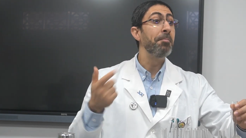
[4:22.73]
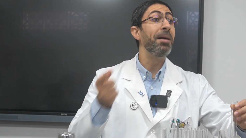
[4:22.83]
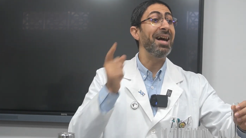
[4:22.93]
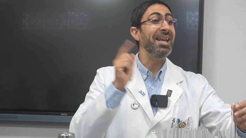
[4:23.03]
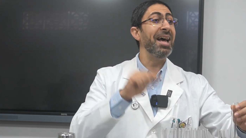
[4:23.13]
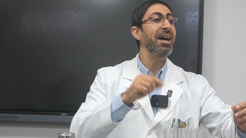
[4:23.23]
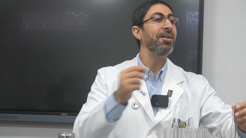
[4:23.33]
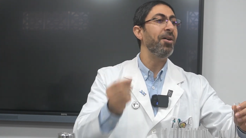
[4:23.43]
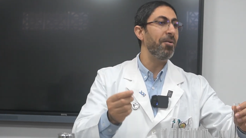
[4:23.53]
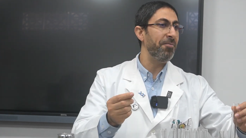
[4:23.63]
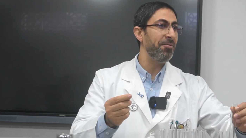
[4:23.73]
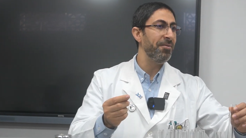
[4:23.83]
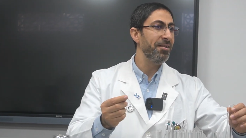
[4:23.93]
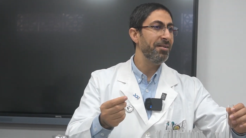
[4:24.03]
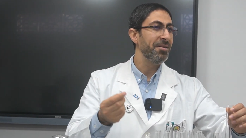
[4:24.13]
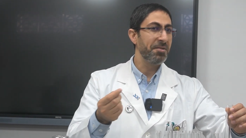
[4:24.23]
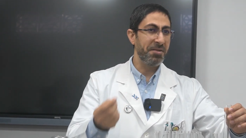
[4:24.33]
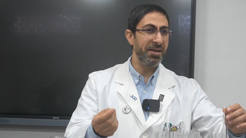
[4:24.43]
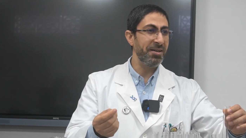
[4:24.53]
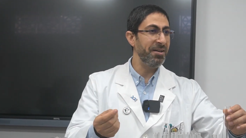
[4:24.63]
but lack of
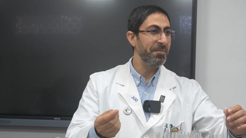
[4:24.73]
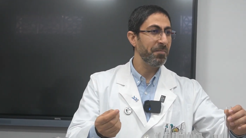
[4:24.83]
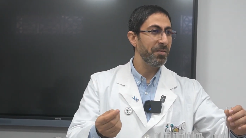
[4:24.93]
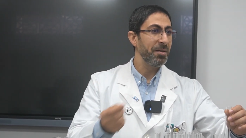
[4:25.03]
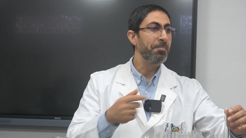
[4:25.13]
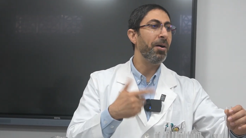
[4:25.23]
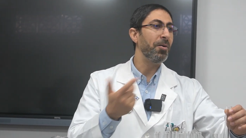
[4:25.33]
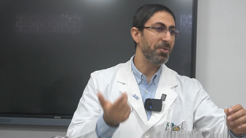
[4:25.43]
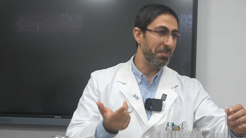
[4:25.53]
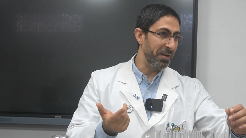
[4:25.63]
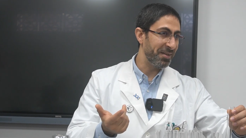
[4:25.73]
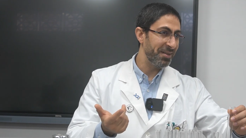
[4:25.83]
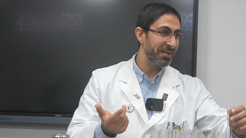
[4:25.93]
the powdered milk,